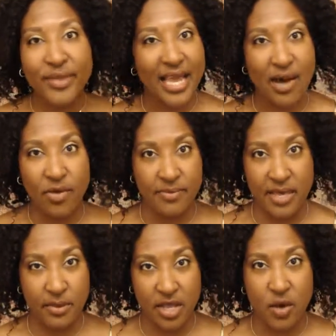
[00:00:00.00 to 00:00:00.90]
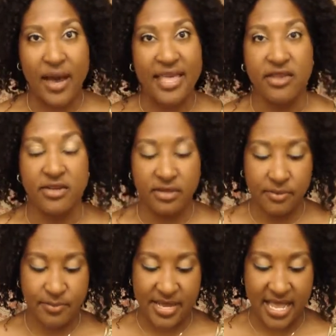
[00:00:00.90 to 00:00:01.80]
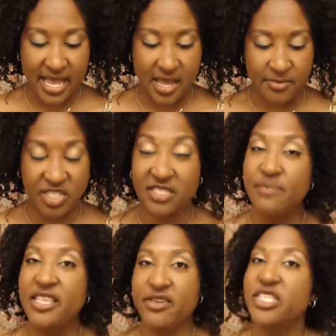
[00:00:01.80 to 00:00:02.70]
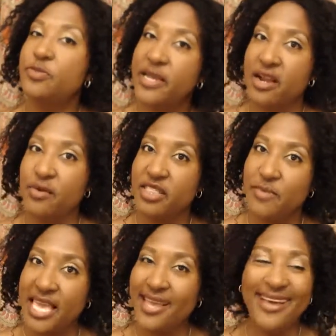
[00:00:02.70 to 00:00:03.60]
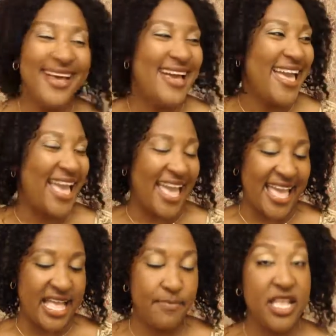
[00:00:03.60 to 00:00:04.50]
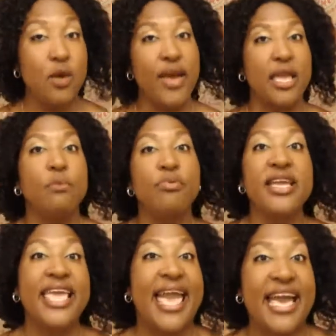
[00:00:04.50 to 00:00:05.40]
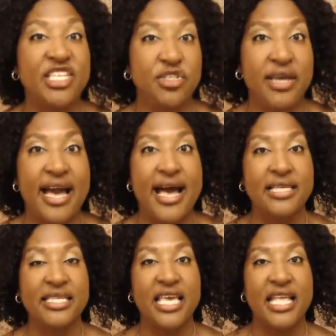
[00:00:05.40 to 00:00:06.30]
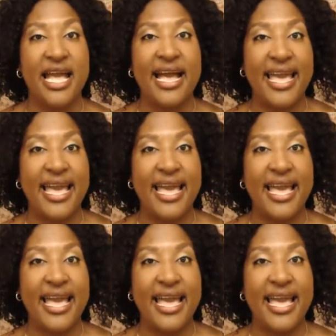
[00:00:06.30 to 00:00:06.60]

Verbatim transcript: I wouldn't be able to go either. But um, she's going to be there in spirit with me. And but anyway, bring cash, you guys. And I